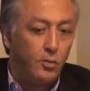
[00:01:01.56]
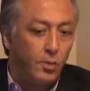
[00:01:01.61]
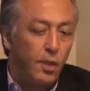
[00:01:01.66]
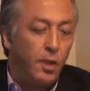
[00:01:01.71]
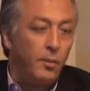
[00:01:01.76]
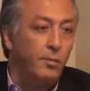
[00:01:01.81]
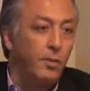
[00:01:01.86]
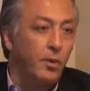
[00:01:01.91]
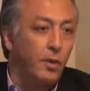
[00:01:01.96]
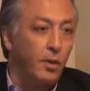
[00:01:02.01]

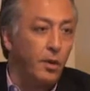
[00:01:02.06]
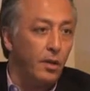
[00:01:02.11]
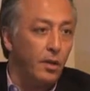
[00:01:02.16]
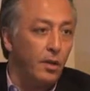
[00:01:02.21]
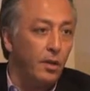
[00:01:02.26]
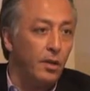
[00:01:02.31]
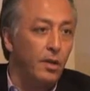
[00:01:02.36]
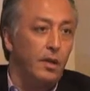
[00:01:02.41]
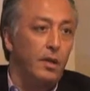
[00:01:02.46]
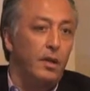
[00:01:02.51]
people
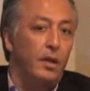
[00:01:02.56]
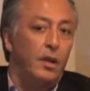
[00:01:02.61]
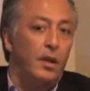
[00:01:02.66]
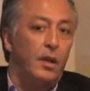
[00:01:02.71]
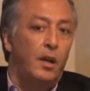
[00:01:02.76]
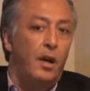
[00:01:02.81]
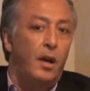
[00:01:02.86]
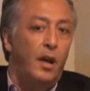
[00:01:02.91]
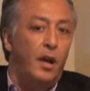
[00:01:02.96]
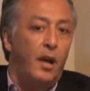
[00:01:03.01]

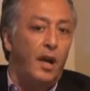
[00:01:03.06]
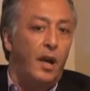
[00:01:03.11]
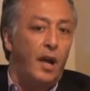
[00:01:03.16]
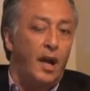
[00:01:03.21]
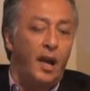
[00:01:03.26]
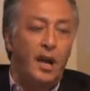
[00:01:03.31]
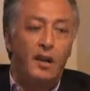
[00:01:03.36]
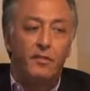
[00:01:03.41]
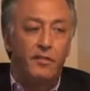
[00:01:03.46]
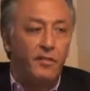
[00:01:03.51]

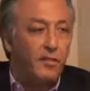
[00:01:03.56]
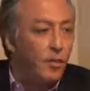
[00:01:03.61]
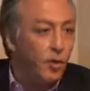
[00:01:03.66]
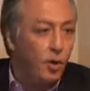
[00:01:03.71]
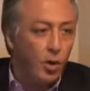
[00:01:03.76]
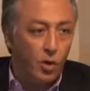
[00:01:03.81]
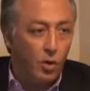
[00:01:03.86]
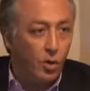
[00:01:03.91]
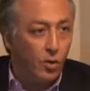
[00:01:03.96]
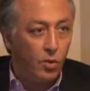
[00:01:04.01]
have
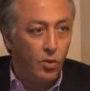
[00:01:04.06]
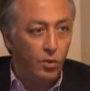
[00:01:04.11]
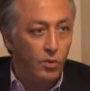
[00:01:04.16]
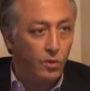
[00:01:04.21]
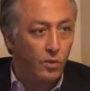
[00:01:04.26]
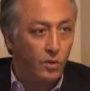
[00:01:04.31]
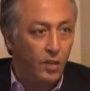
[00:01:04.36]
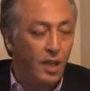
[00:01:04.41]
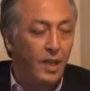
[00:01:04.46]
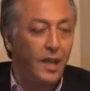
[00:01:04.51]
no
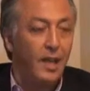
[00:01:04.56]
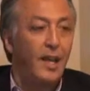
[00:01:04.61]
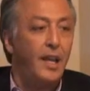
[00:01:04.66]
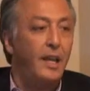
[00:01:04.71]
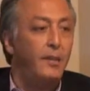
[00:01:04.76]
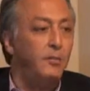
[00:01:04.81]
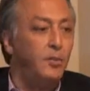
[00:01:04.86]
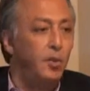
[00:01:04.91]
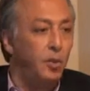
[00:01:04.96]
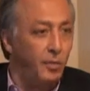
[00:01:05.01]

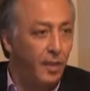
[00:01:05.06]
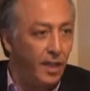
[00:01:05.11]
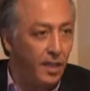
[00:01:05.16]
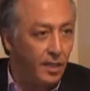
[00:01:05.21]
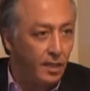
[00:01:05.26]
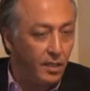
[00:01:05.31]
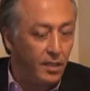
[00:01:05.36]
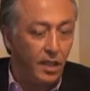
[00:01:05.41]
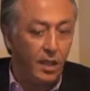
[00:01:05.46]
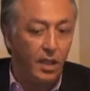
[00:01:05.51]
claim to
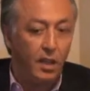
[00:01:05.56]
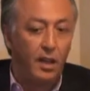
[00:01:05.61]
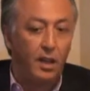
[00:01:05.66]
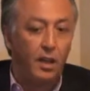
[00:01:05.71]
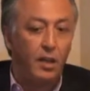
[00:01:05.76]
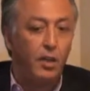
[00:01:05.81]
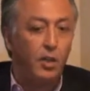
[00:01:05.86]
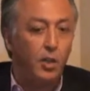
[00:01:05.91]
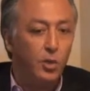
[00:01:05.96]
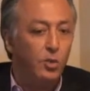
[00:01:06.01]
make. They
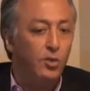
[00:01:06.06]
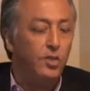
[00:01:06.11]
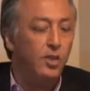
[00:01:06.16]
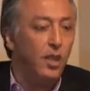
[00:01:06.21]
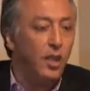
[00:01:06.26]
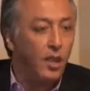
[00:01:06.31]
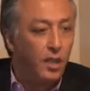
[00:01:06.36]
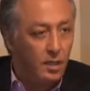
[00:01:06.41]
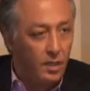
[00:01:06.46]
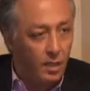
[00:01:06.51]
are
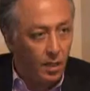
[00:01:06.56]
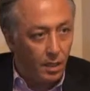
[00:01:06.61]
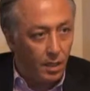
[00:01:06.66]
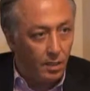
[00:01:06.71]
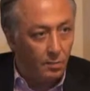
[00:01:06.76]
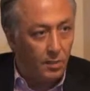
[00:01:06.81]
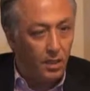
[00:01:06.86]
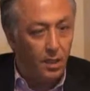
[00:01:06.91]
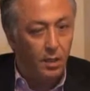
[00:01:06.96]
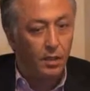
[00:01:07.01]
using
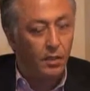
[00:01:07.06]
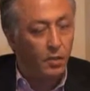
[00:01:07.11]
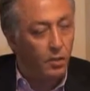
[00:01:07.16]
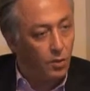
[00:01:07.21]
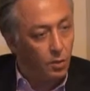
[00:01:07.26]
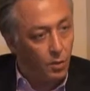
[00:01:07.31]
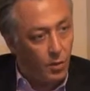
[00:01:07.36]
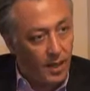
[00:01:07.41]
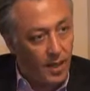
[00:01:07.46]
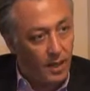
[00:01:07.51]
Islam in the
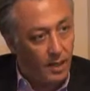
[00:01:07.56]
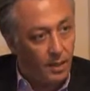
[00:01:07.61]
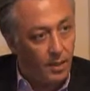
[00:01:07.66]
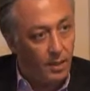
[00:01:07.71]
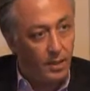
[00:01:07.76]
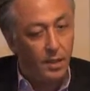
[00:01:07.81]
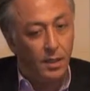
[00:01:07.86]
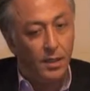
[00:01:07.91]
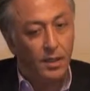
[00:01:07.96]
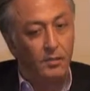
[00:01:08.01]
wrong way,
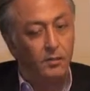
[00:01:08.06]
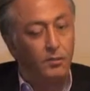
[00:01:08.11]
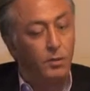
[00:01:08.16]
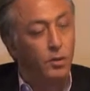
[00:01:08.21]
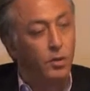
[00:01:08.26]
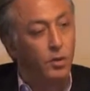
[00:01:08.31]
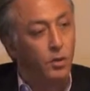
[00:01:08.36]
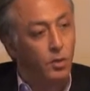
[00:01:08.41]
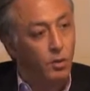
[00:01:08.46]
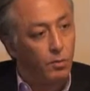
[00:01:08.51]

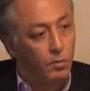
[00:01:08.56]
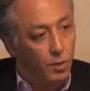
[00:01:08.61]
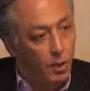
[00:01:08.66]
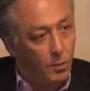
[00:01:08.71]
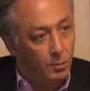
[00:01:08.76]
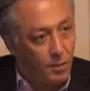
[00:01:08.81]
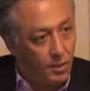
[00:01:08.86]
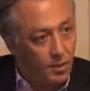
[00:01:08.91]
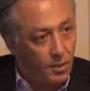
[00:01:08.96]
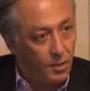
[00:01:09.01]
for the wrong
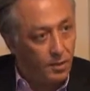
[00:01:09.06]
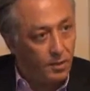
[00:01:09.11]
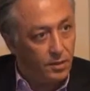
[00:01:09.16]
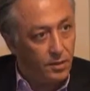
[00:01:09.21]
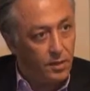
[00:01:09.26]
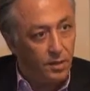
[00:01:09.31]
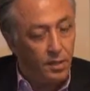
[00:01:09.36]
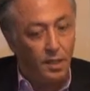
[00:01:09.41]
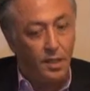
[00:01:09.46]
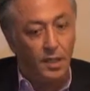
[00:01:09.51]

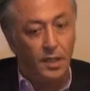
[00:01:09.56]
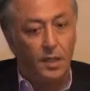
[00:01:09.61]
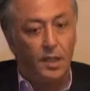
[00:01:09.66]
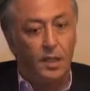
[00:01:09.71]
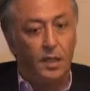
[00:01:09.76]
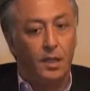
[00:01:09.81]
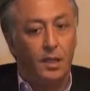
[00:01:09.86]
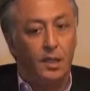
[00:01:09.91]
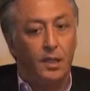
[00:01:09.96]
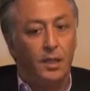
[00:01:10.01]
purposes.
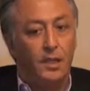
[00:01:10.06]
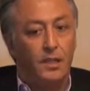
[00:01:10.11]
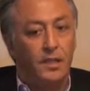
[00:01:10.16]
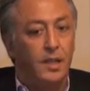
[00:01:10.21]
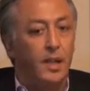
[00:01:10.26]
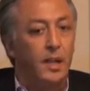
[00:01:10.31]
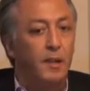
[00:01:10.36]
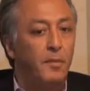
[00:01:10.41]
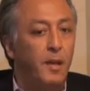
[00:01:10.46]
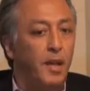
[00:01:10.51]

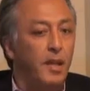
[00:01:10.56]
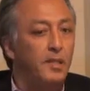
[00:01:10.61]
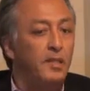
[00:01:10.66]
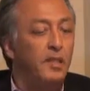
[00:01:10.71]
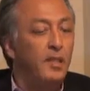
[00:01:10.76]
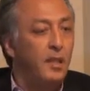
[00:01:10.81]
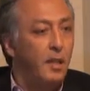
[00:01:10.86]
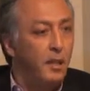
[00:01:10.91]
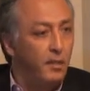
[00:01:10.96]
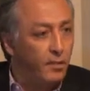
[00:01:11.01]
Islam
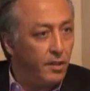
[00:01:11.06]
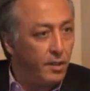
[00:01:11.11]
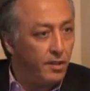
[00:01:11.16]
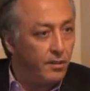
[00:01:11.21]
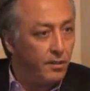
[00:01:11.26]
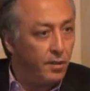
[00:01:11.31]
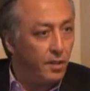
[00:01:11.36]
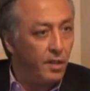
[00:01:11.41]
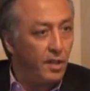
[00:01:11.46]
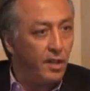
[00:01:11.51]
has never,
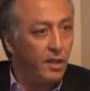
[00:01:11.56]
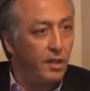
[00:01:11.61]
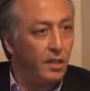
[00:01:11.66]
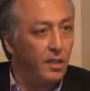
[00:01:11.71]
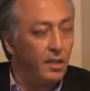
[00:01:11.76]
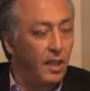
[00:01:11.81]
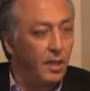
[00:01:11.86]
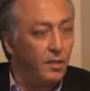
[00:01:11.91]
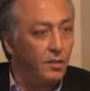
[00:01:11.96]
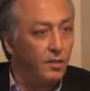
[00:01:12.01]
for
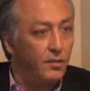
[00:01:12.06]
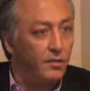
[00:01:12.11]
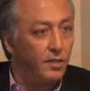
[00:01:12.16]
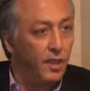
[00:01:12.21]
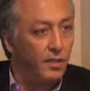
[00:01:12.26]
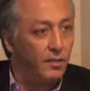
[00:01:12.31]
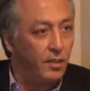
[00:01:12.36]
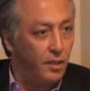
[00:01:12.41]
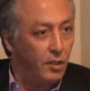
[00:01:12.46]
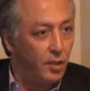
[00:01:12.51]

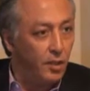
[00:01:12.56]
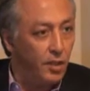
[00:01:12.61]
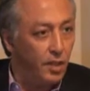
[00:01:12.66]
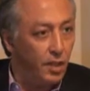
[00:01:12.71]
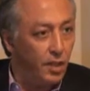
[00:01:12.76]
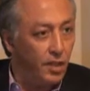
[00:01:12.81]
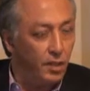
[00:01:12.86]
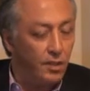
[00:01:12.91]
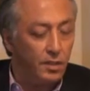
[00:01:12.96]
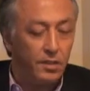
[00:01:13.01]
1,500
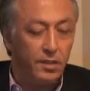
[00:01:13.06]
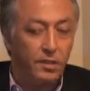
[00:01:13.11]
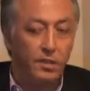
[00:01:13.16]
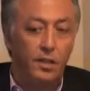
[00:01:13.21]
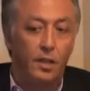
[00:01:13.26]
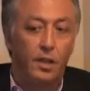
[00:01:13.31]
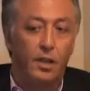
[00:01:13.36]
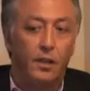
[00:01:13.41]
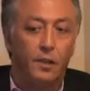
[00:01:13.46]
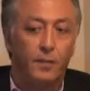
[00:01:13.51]

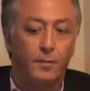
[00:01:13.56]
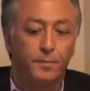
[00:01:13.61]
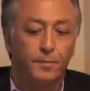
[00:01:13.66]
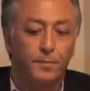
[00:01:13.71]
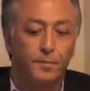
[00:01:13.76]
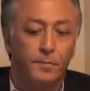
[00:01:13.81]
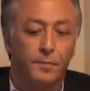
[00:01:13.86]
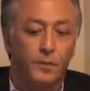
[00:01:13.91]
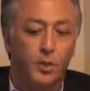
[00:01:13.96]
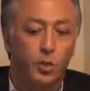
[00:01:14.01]
years,
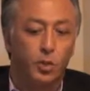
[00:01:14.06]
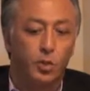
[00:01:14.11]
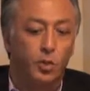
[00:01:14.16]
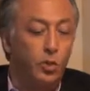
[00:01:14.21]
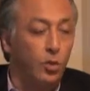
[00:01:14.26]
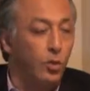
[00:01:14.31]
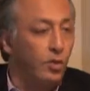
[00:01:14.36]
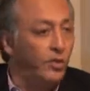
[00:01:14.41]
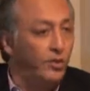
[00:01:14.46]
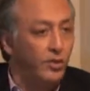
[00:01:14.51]

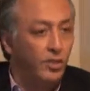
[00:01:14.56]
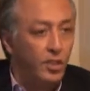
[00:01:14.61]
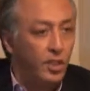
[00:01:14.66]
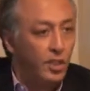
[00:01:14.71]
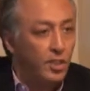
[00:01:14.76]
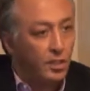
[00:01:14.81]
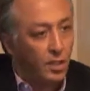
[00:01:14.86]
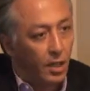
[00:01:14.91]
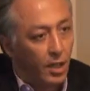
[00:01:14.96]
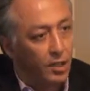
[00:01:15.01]
stood for
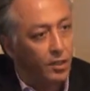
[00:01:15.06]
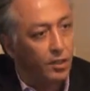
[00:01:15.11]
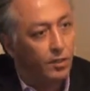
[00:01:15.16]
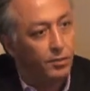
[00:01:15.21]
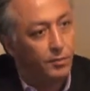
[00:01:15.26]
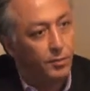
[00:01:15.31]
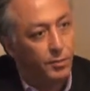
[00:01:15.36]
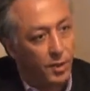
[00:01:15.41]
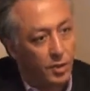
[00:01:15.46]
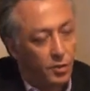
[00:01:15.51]
these kind
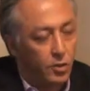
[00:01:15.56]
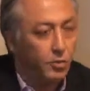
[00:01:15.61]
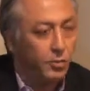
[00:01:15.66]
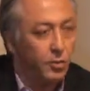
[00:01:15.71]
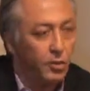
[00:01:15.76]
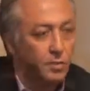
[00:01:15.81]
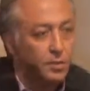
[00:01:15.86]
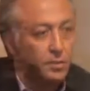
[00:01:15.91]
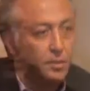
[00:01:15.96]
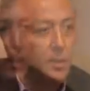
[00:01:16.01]
of
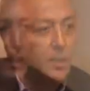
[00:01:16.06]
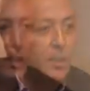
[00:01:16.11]
principles.